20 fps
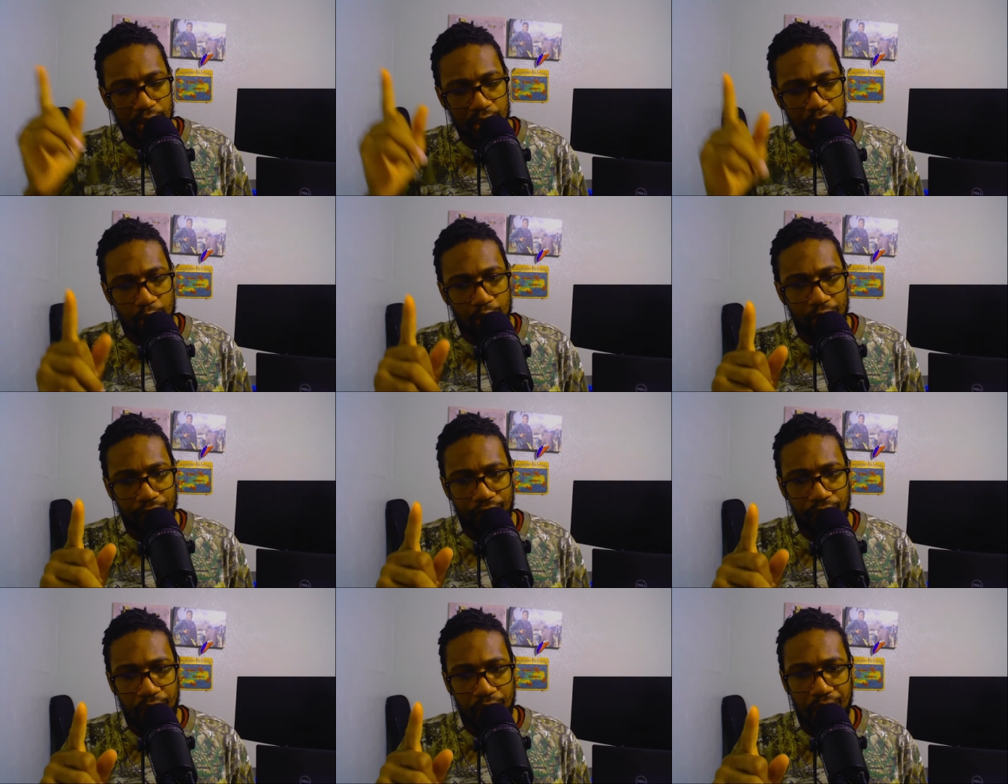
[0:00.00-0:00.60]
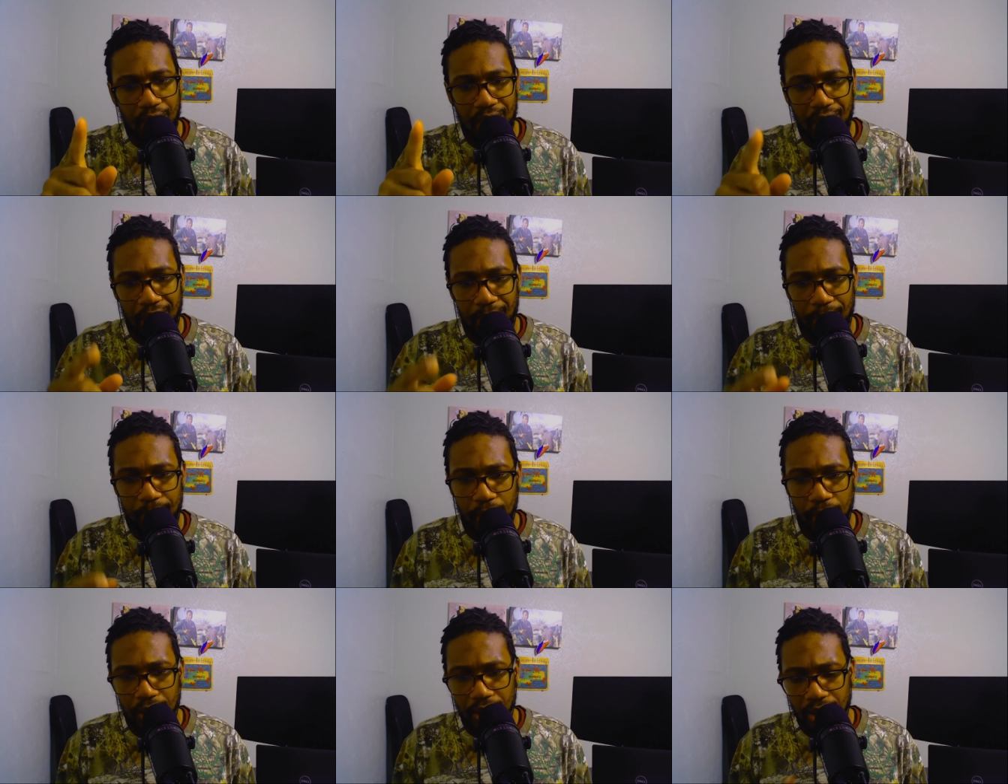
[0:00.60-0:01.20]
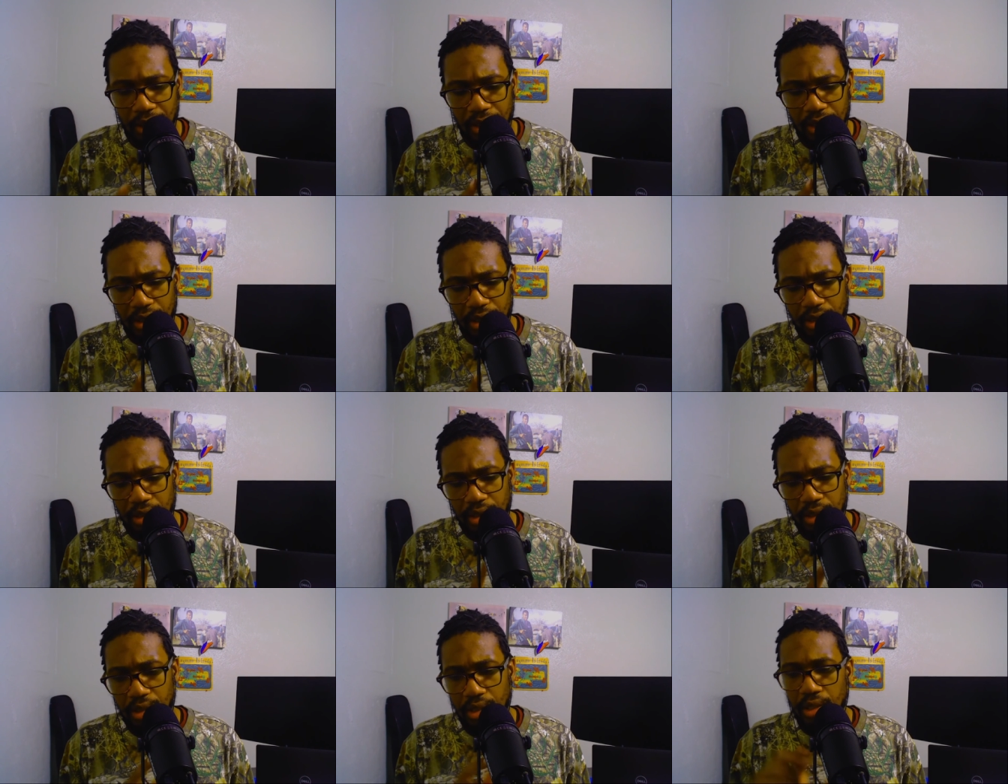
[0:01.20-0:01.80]
Don't forget that part.
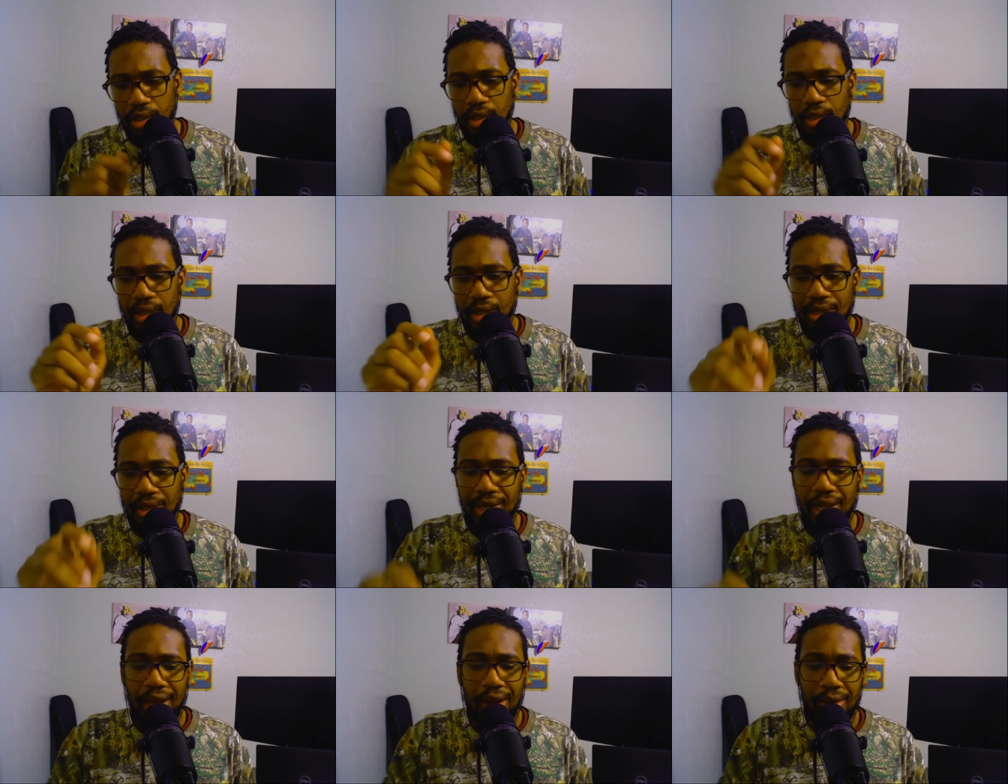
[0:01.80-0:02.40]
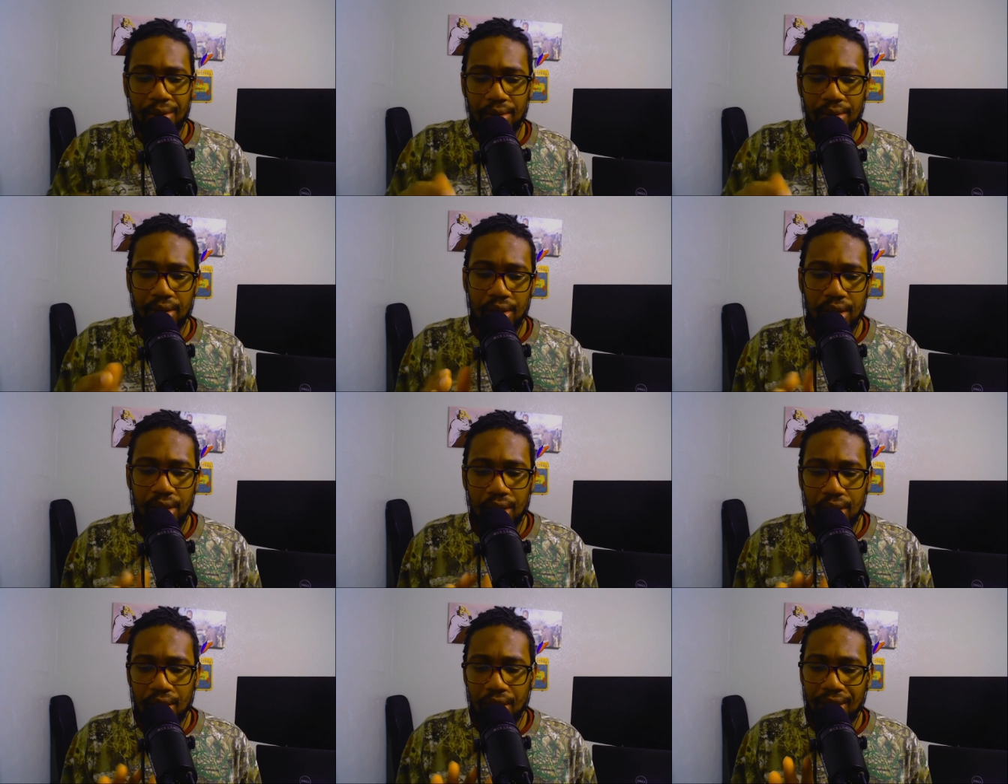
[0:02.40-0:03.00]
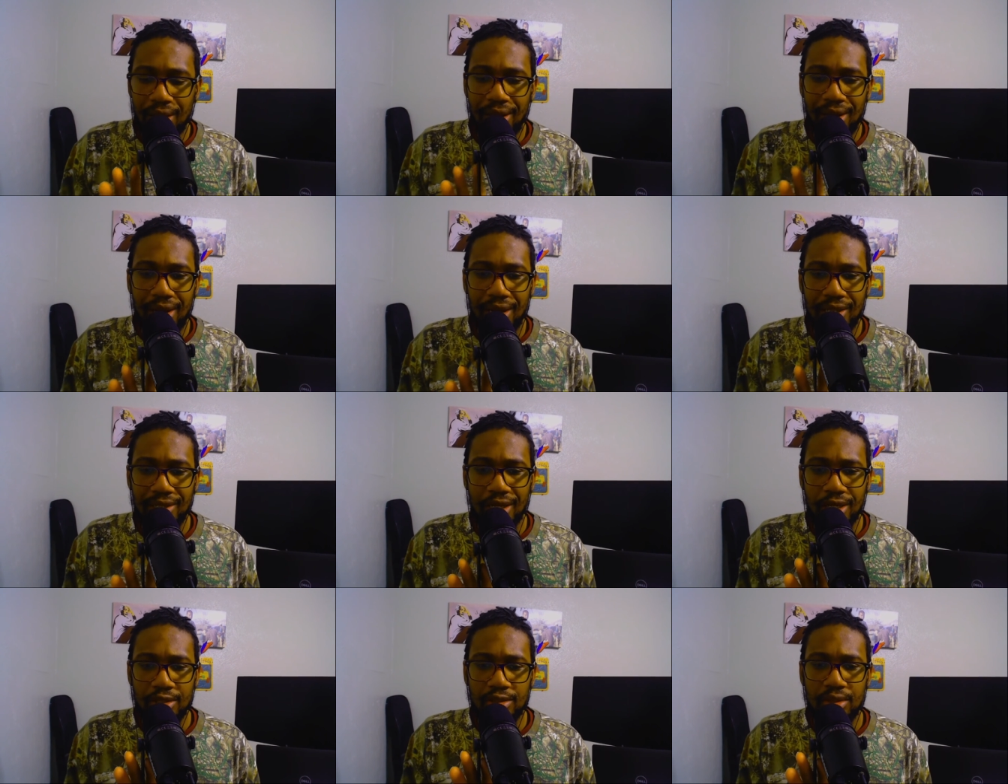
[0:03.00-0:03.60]
Now,
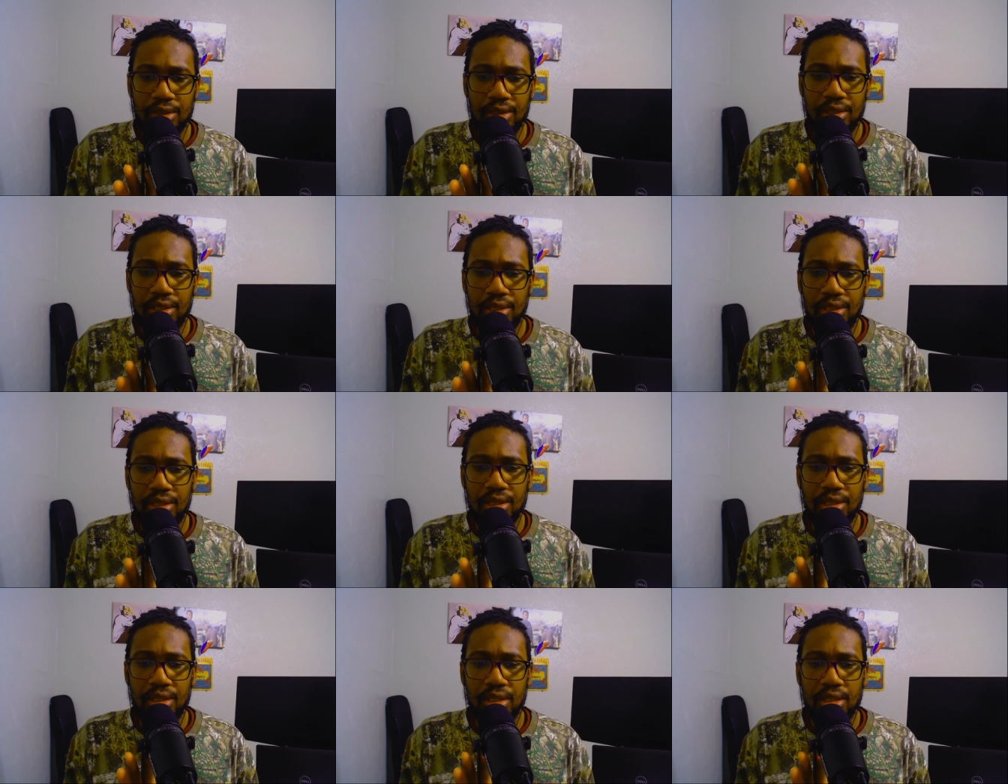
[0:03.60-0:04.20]
let's actually